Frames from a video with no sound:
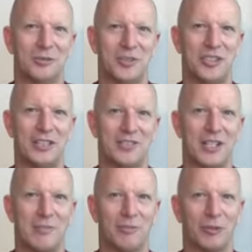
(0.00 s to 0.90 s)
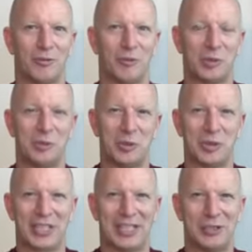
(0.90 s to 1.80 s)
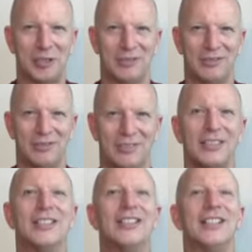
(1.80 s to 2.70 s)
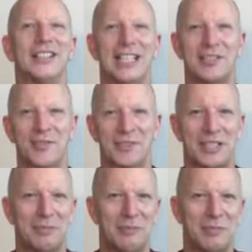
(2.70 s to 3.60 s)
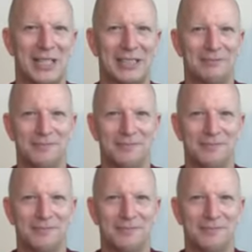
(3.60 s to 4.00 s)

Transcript: receives comfort from communication. Thanks for stopping by.